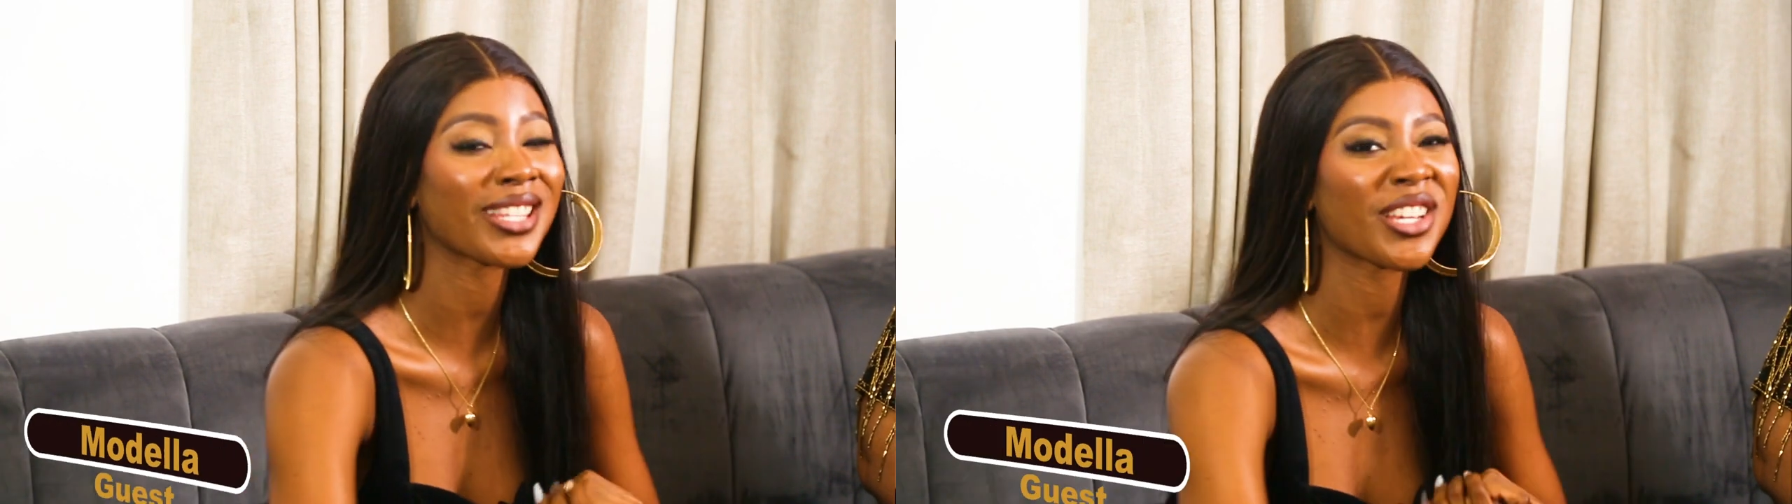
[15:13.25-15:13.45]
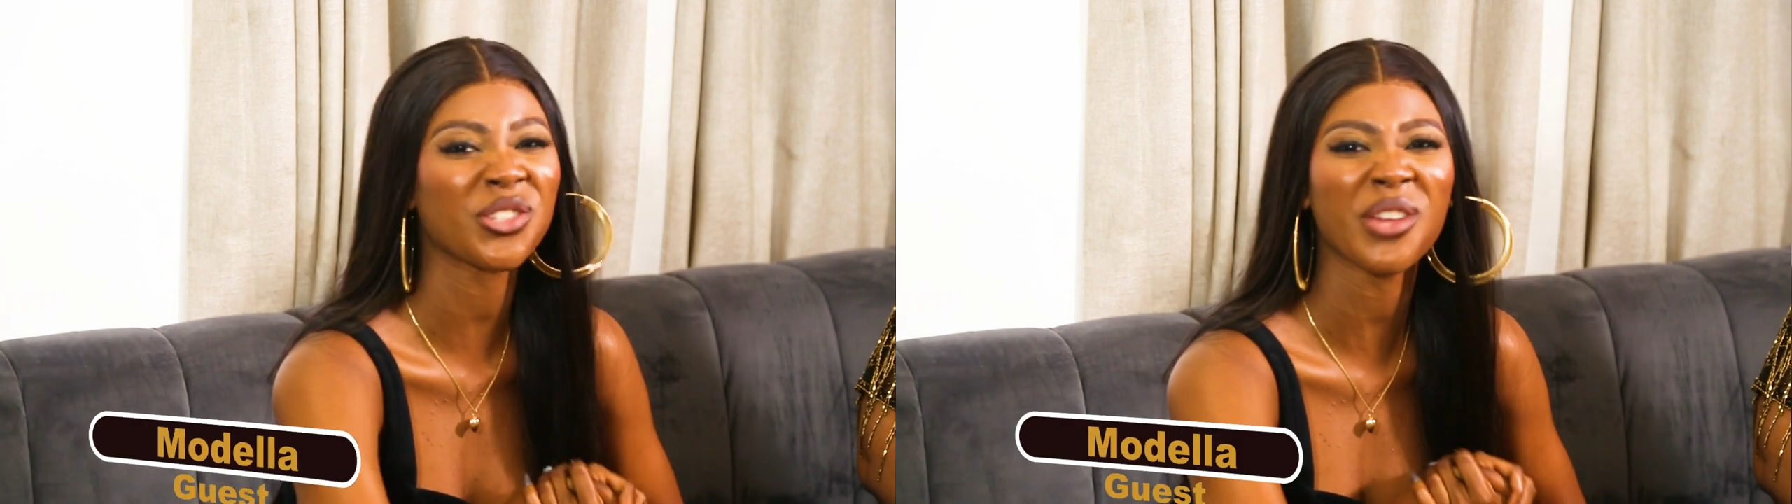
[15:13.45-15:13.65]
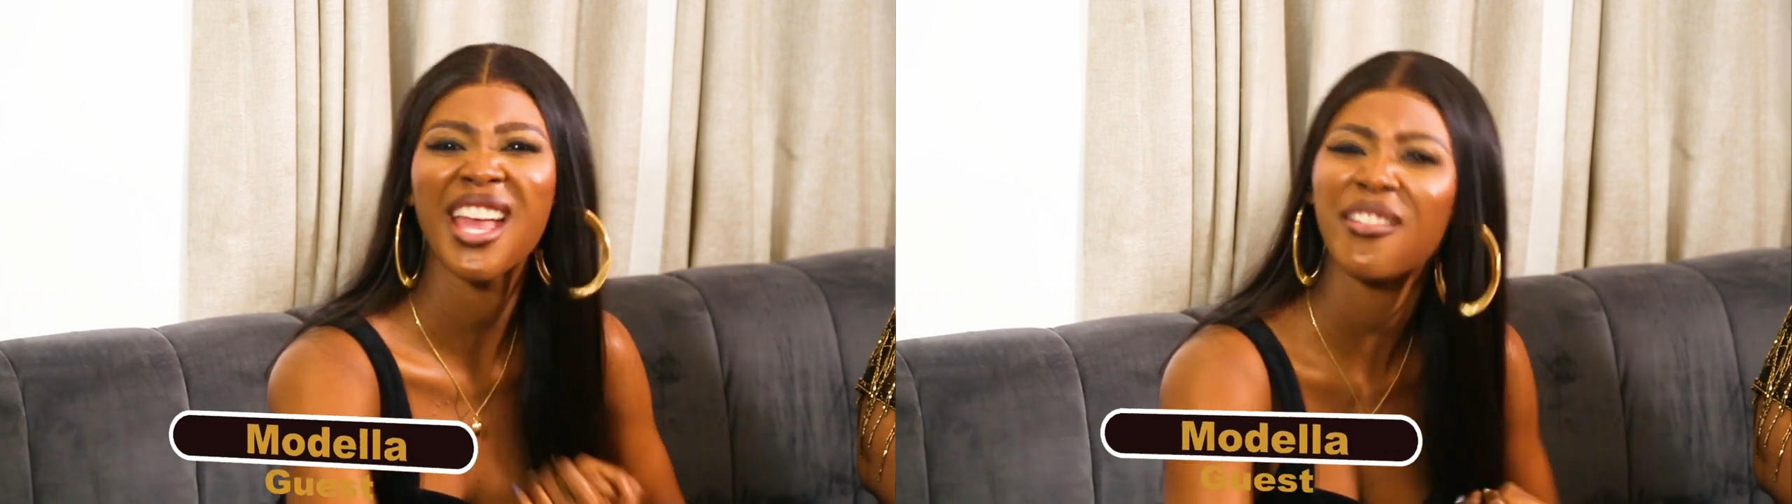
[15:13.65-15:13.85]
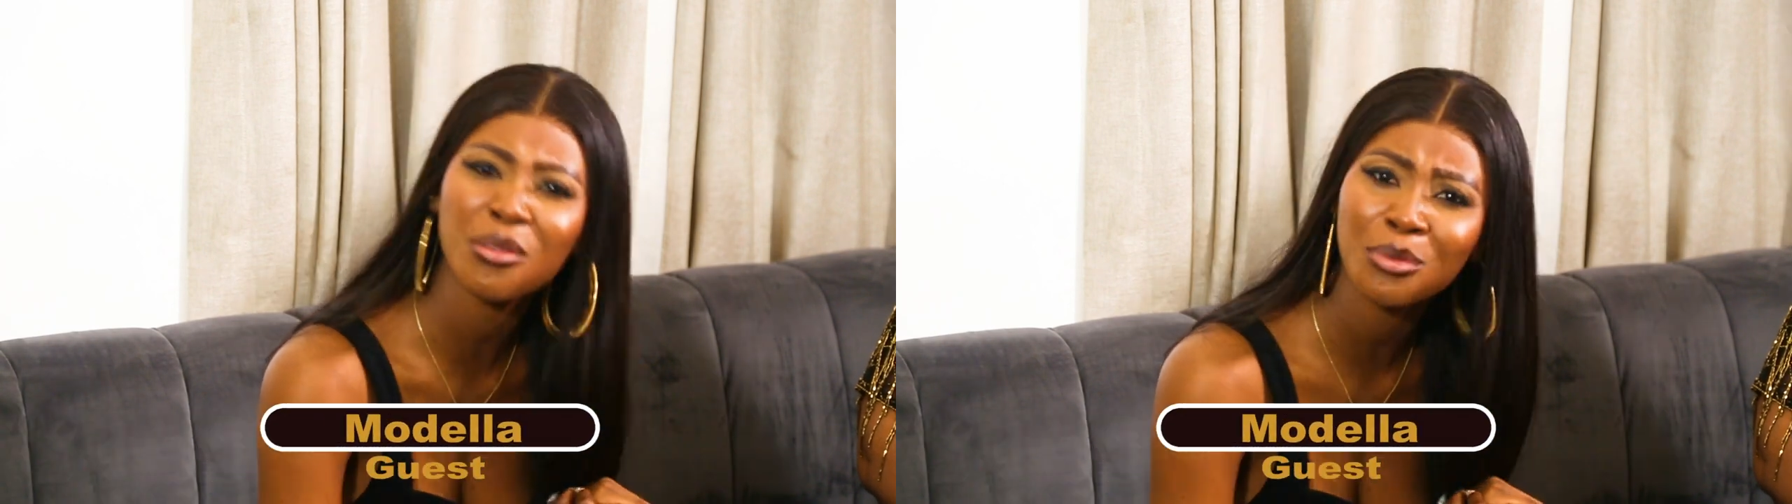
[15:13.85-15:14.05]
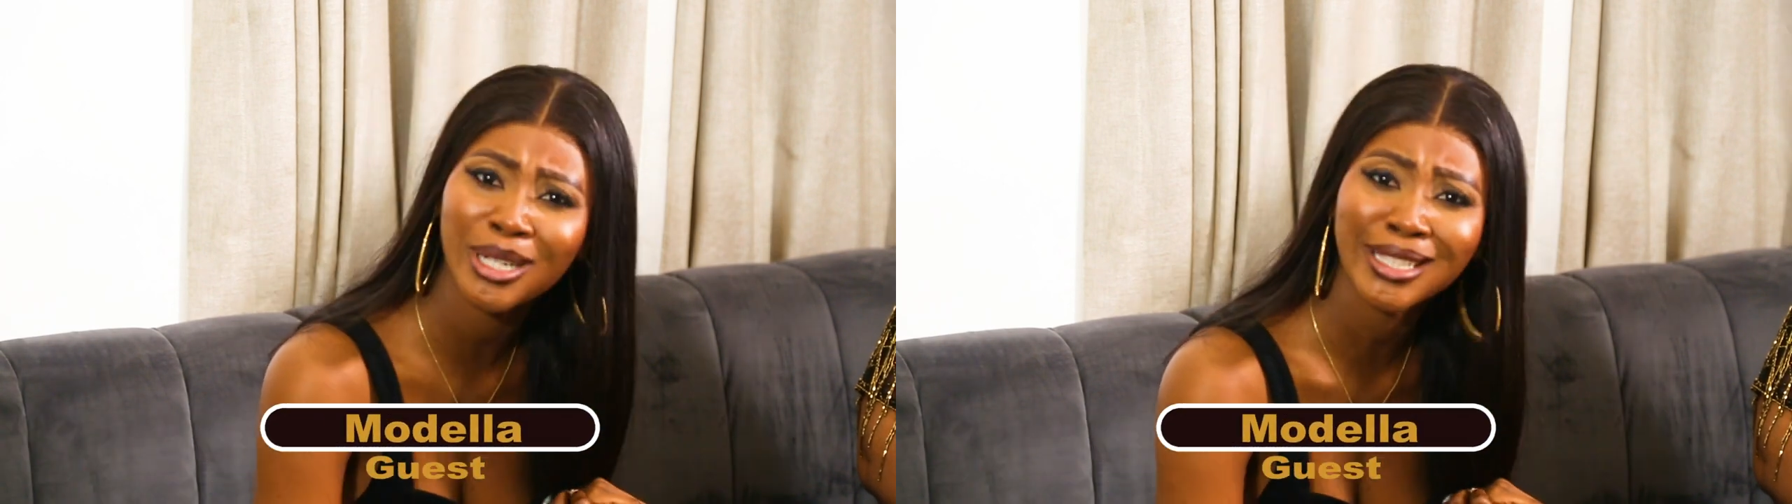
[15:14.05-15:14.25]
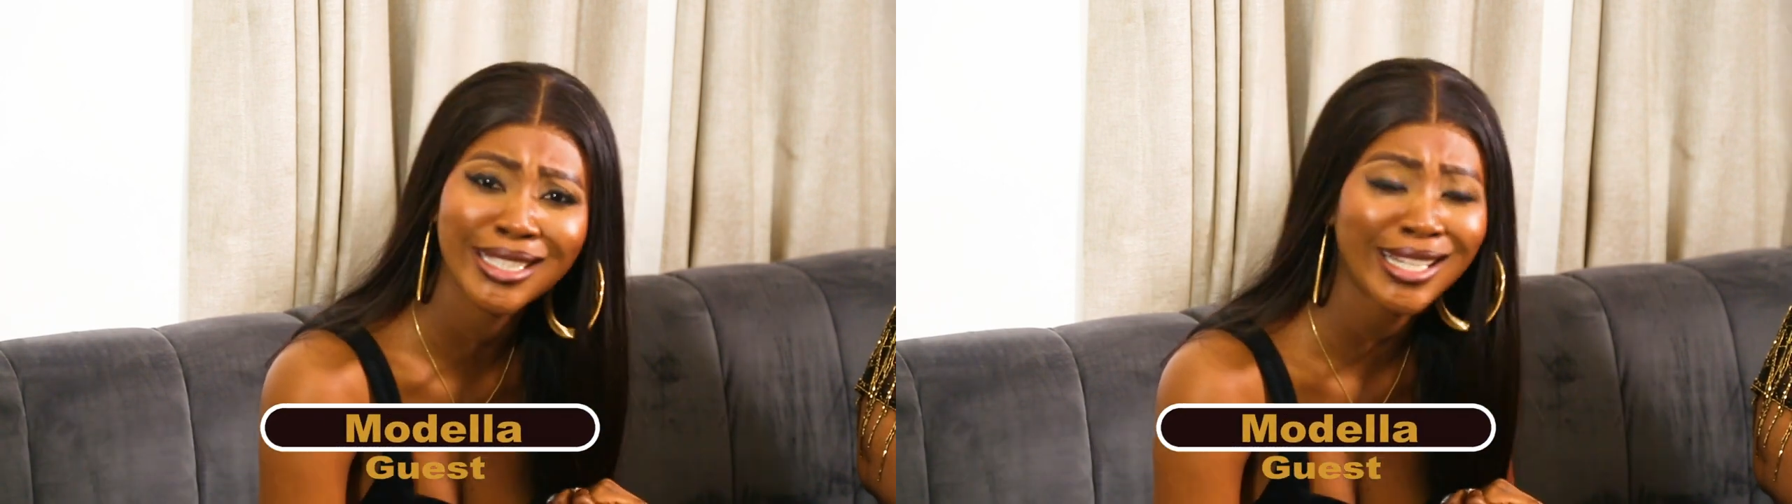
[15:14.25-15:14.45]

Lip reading: Thanks to everybody.